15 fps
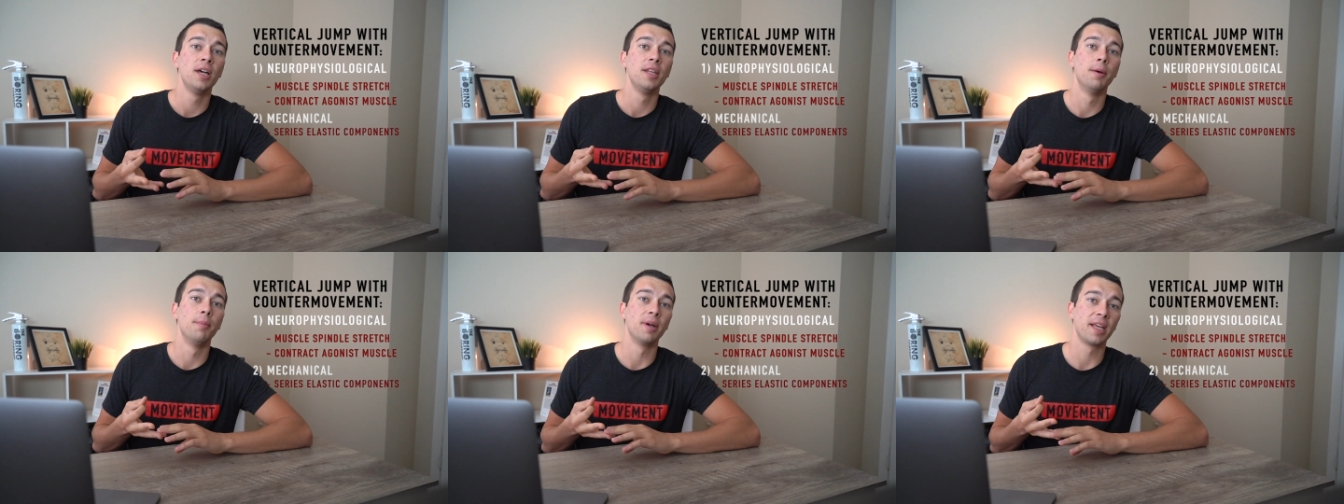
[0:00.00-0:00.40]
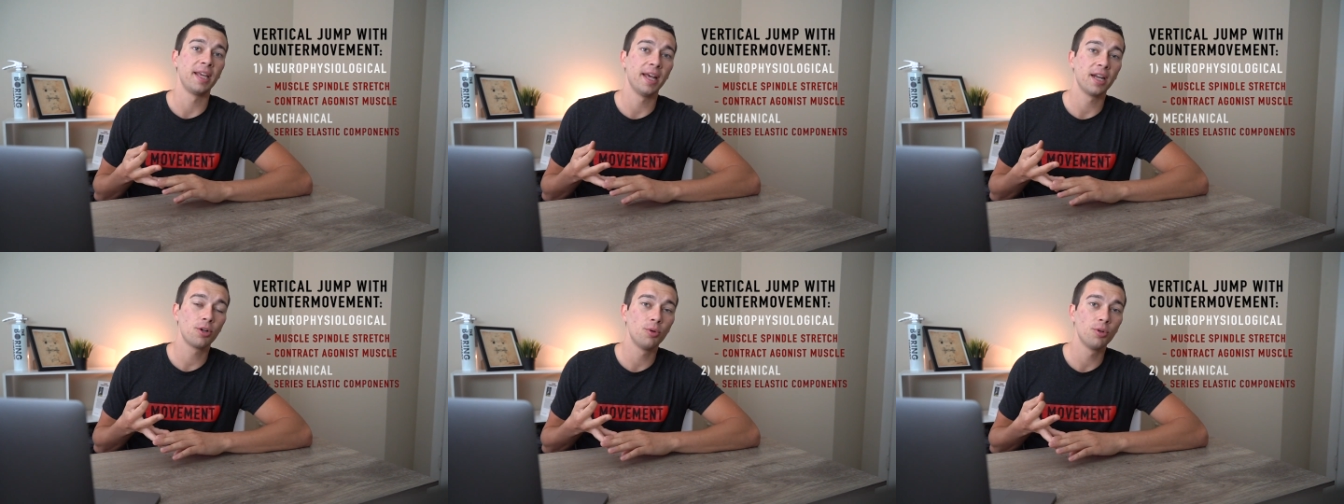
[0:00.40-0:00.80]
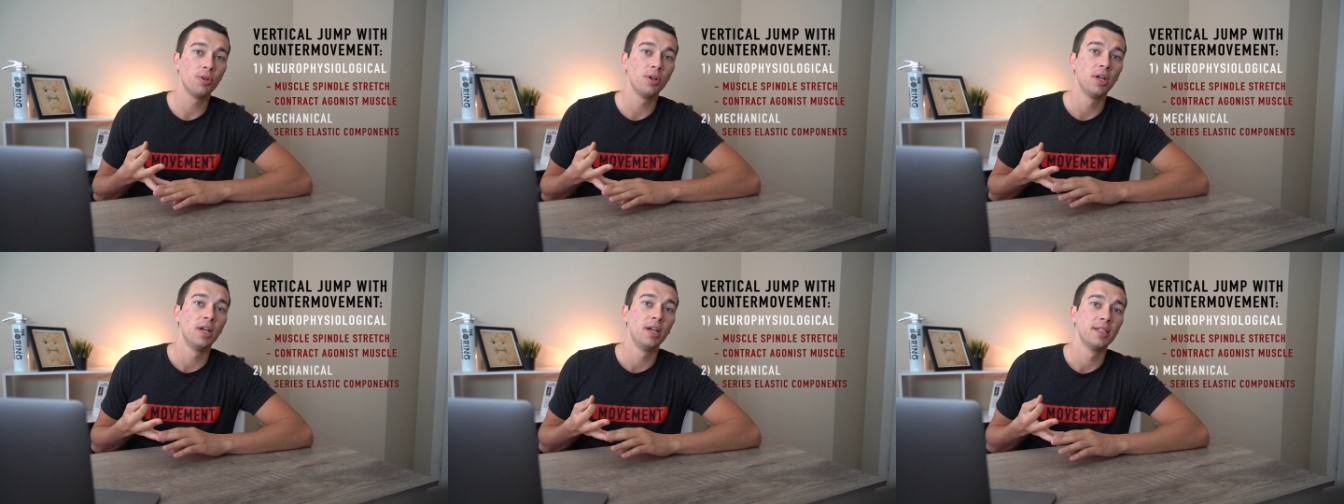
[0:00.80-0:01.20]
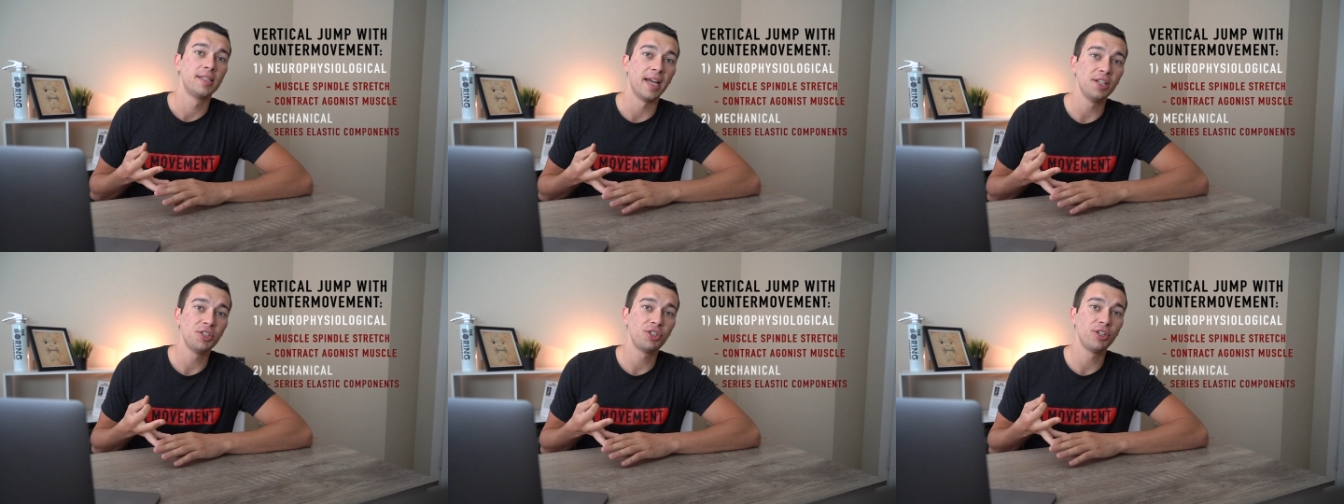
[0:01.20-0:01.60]
the mechanical
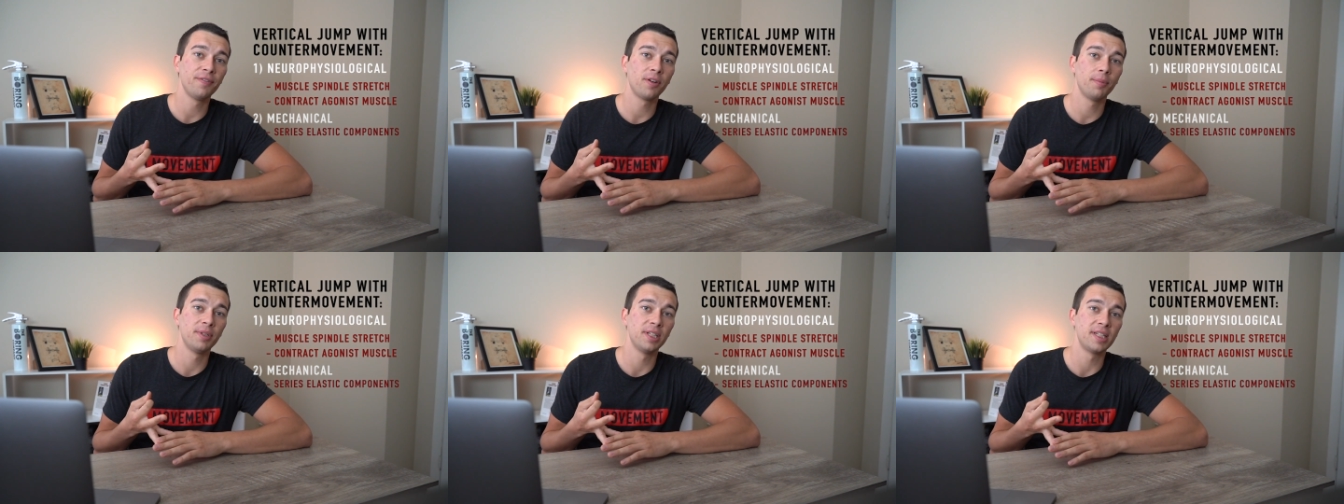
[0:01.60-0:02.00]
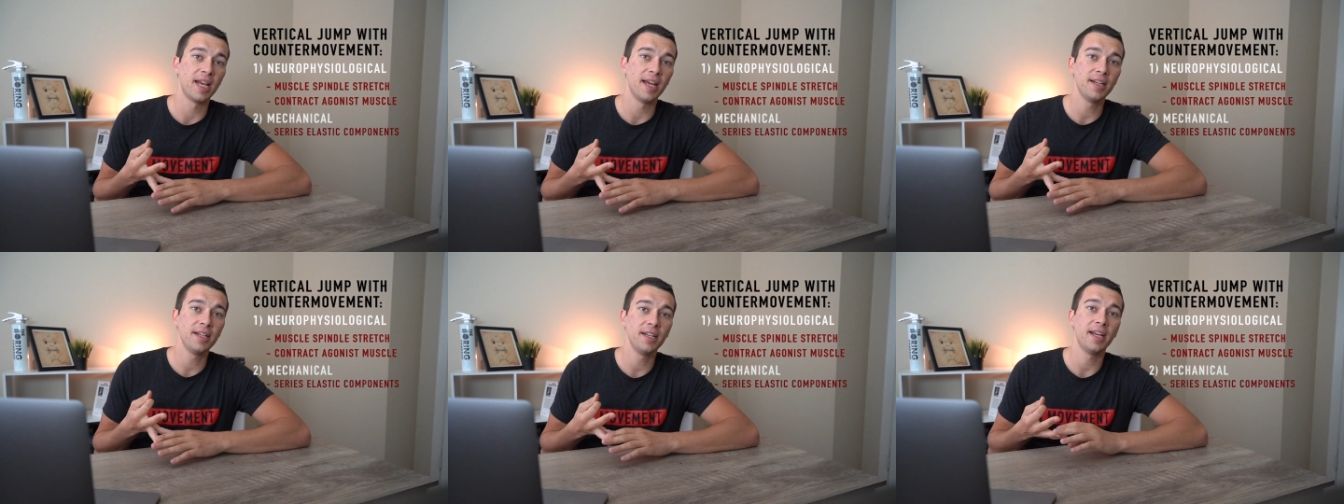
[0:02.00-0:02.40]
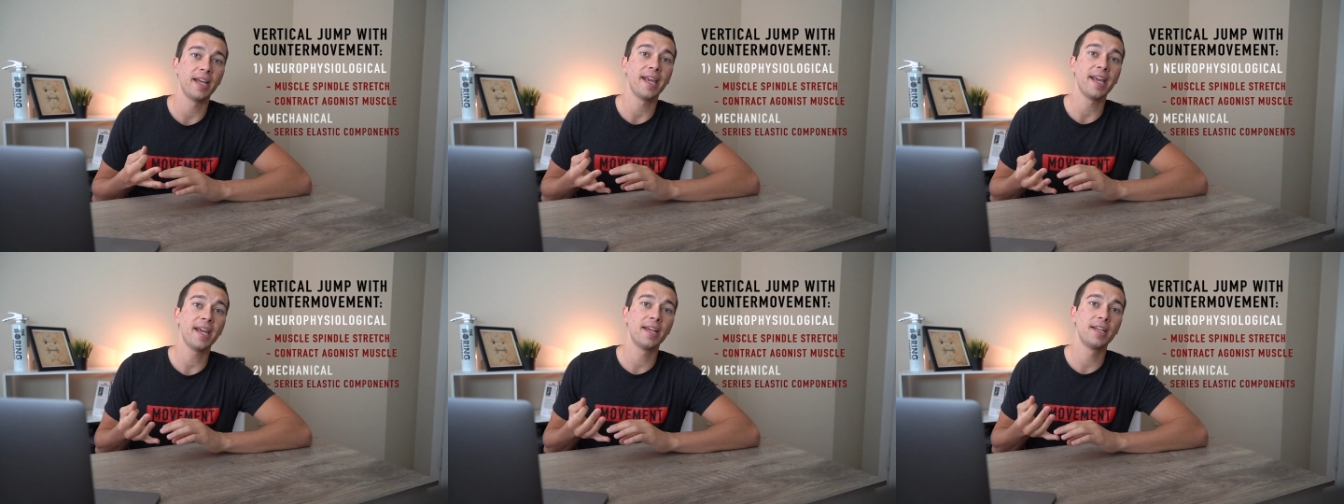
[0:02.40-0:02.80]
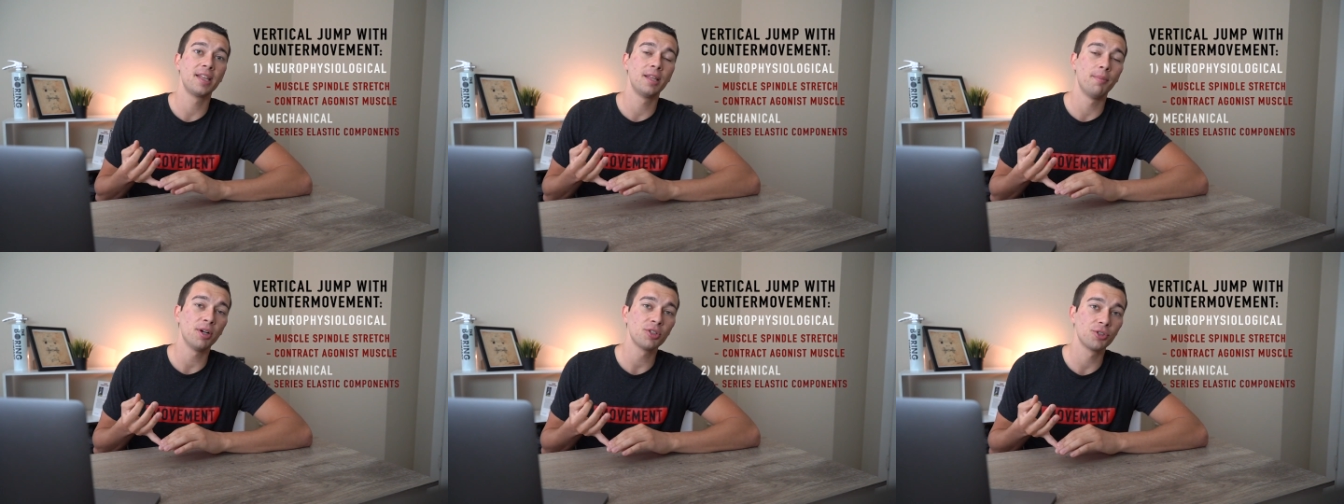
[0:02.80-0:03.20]
tension from the tendon,
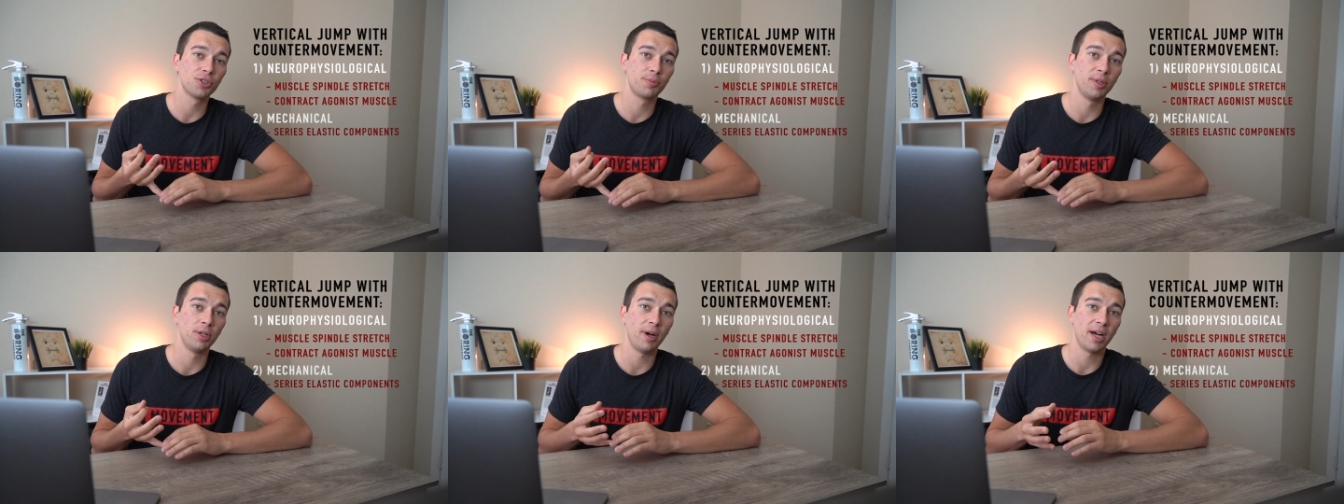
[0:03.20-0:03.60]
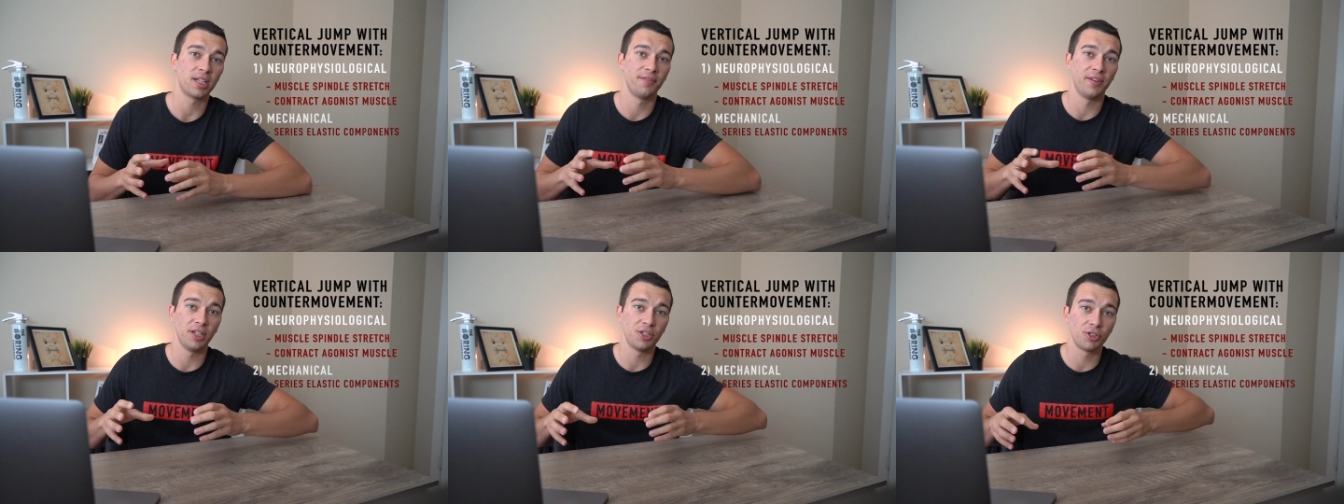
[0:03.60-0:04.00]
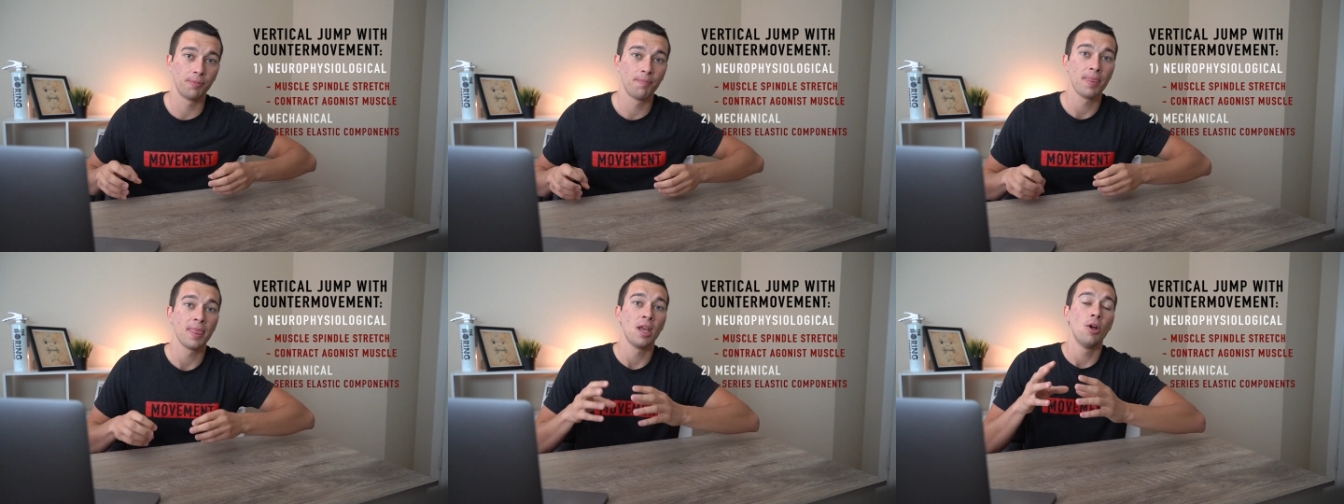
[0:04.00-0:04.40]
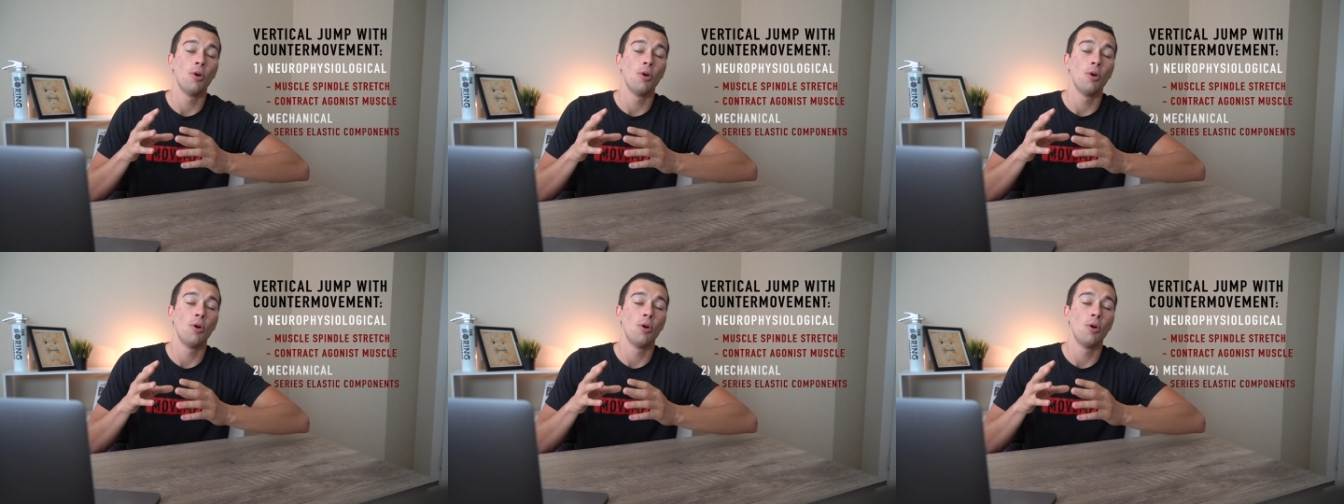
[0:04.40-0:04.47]
and the muscle spindle activation,